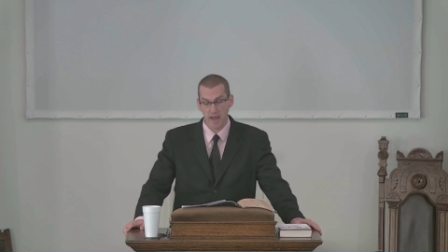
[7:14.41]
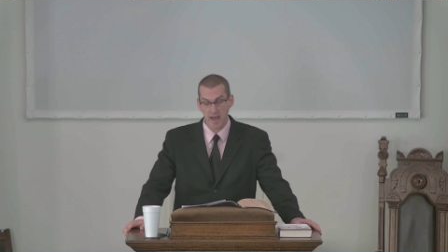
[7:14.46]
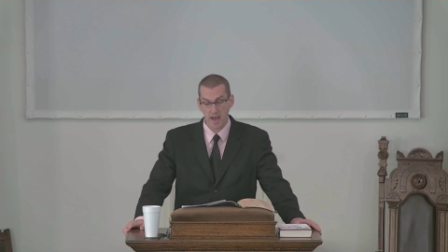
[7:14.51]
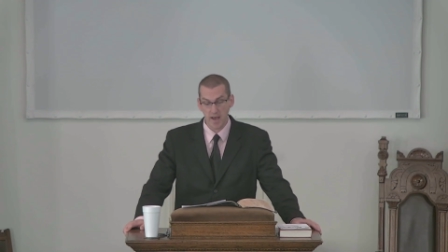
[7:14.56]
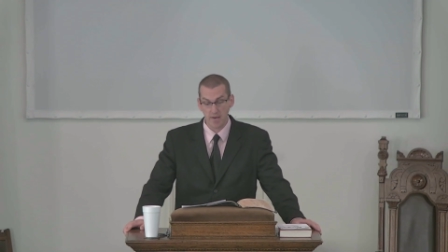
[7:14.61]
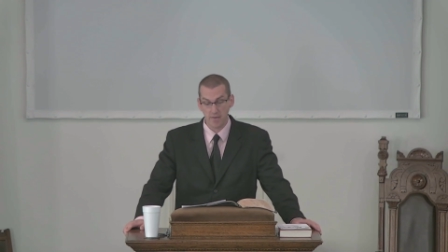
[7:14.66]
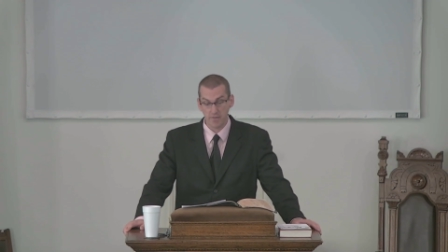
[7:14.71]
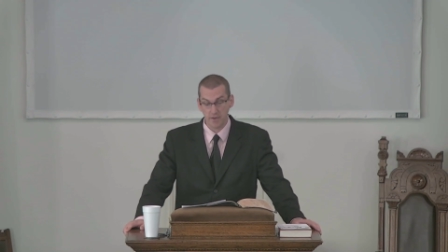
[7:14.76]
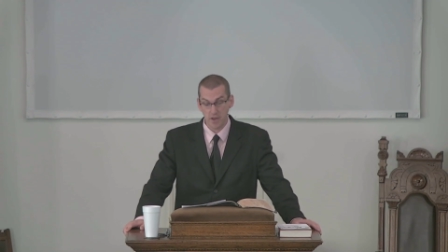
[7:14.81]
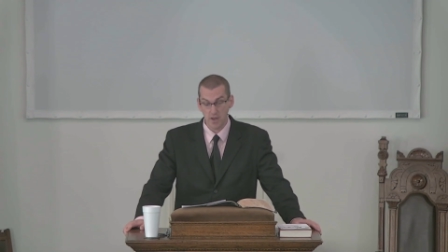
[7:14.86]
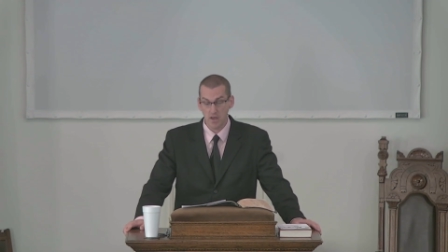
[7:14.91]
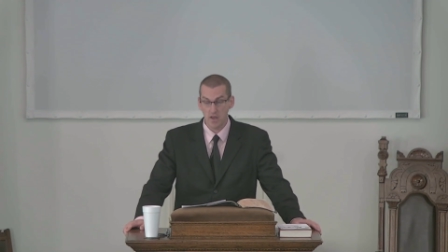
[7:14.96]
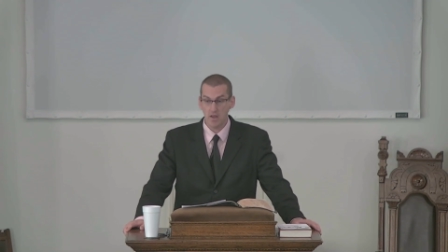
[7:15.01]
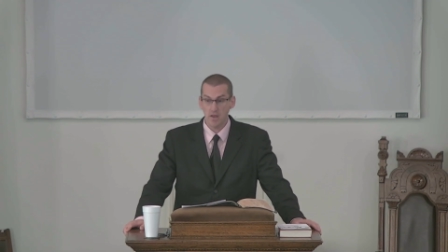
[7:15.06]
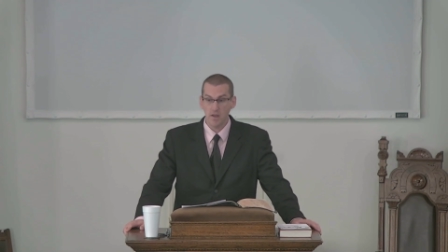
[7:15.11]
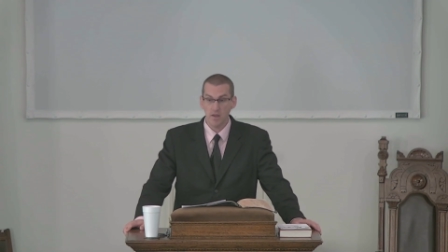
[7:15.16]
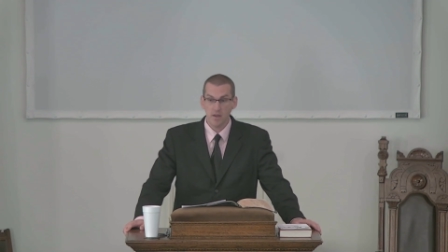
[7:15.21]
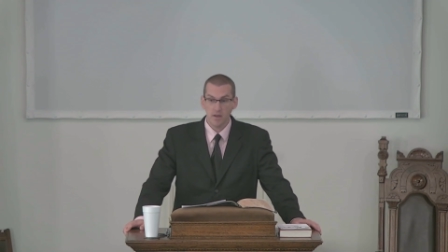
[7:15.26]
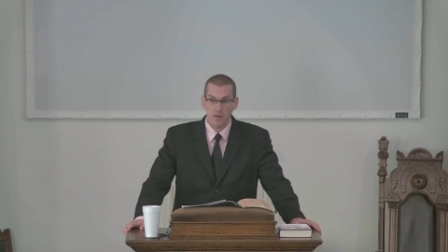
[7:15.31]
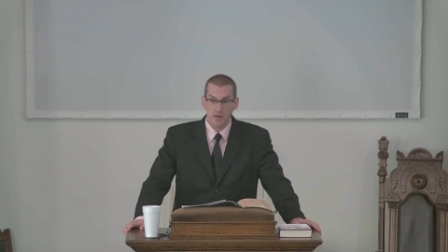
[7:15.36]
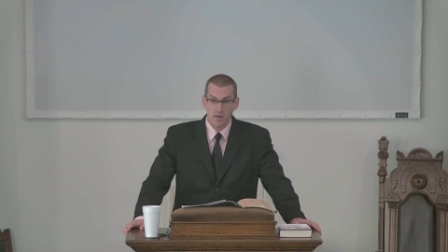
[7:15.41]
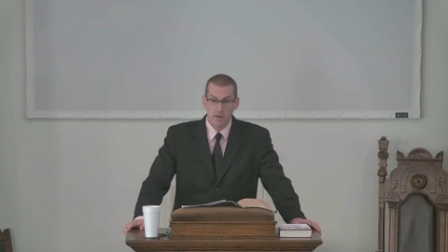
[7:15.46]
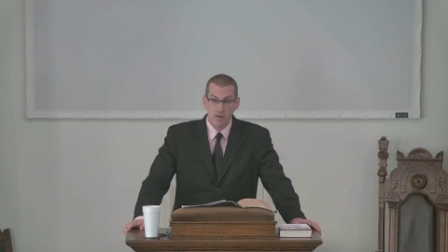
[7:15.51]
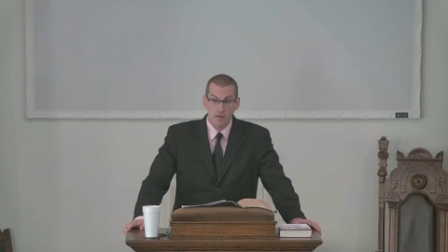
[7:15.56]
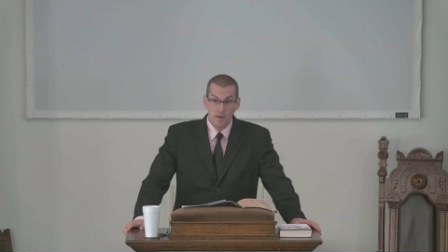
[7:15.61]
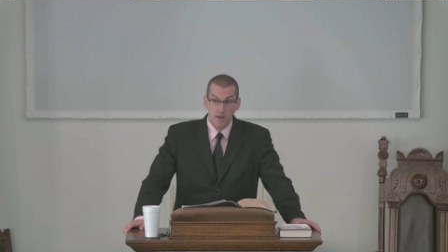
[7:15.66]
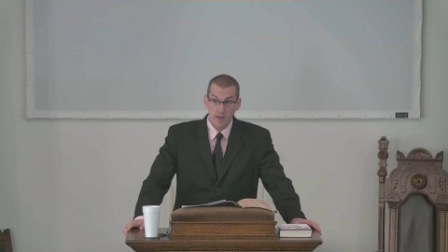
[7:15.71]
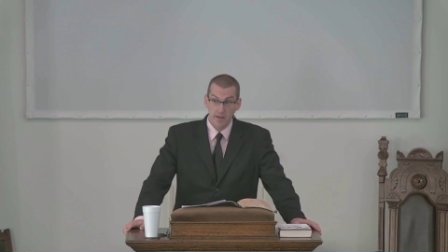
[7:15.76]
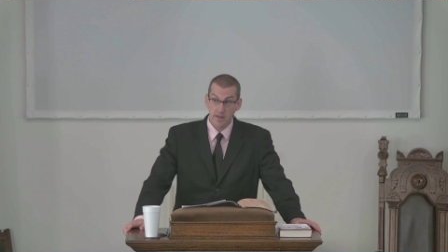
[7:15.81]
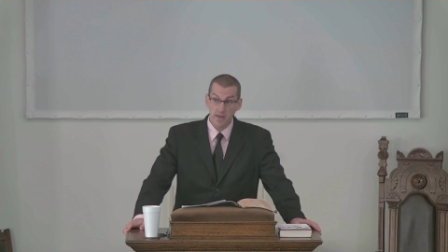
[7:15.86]
have.
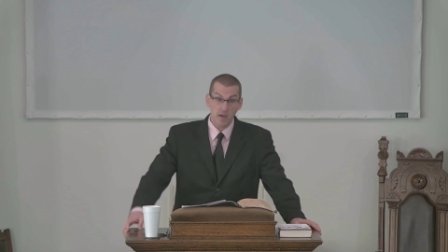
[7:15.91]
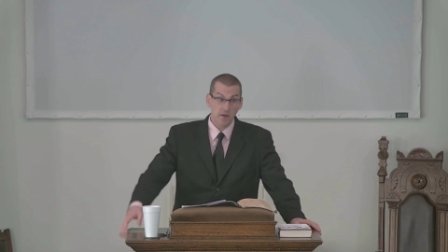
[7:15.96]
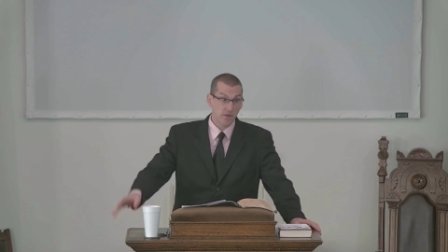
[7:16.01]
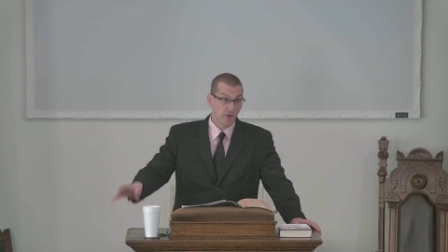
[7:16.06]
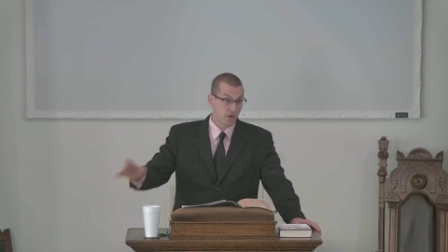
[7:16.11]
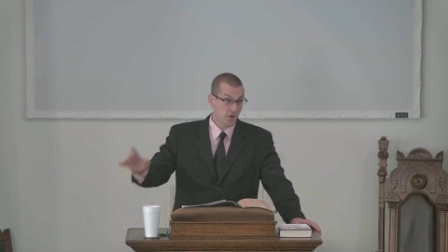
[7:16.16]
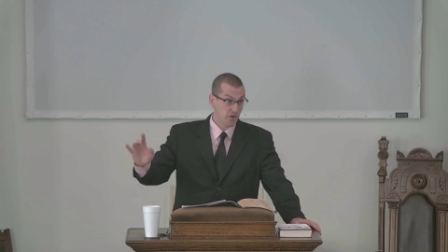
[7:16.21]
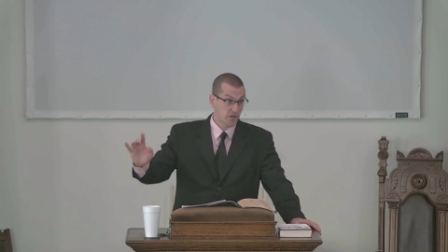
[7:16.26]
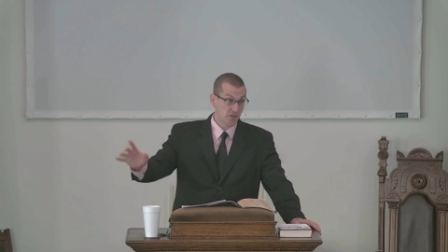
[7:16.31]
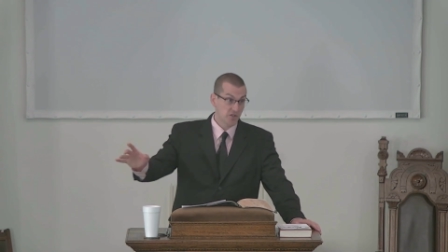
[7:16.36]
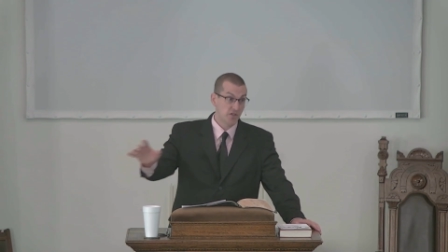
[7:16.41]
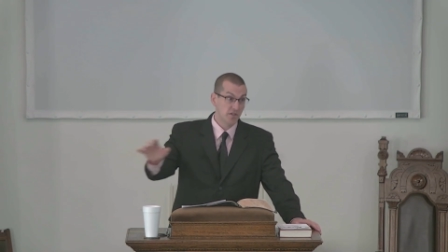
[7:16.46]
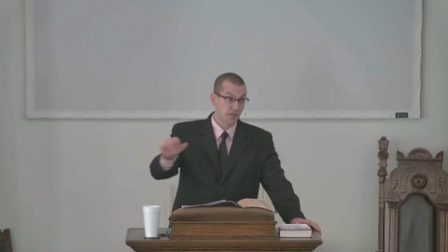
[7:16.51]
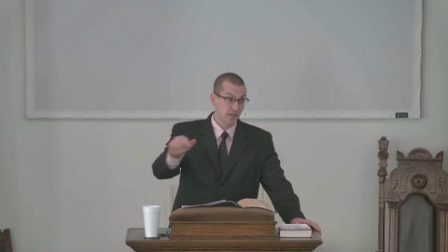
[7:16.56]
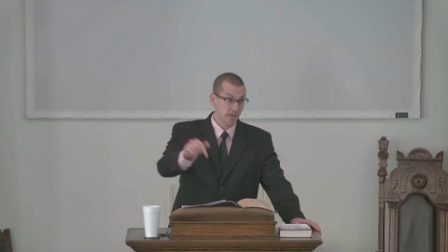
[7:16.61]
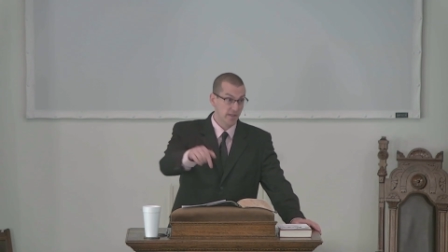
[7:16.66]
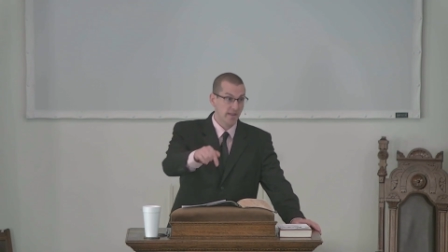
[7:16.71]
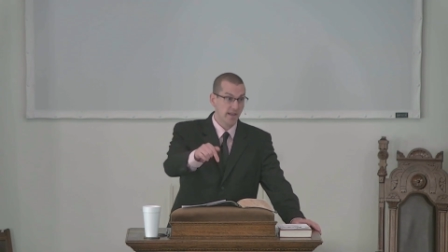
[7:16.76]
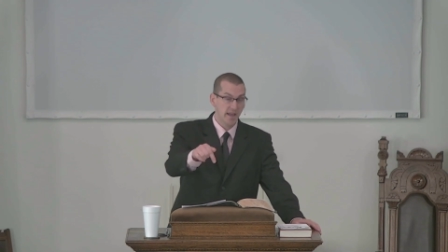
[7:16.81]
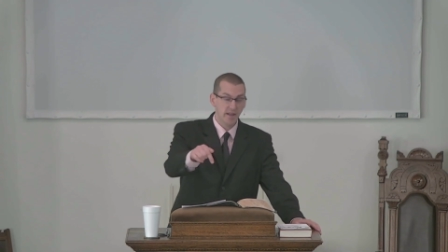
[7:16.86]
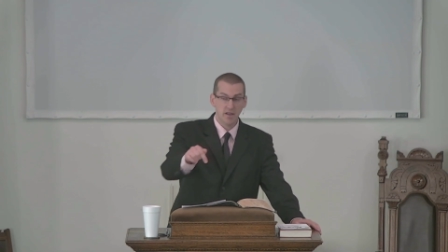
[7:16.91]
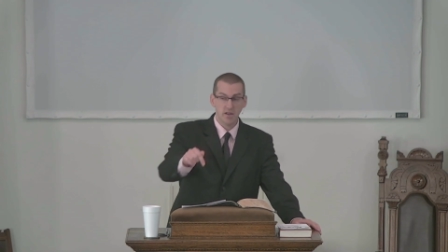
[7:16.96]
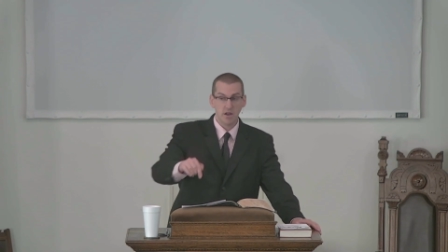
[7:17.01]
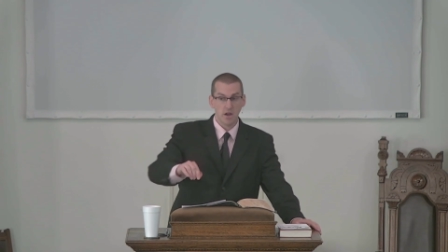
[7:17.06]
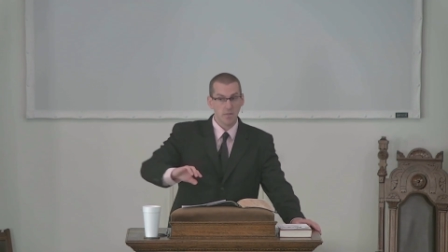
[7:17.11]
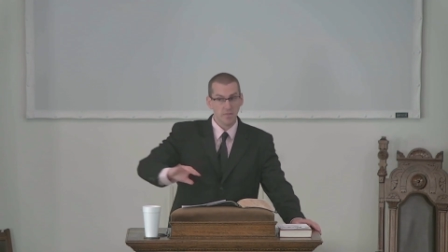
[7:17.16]
And the other Christians in that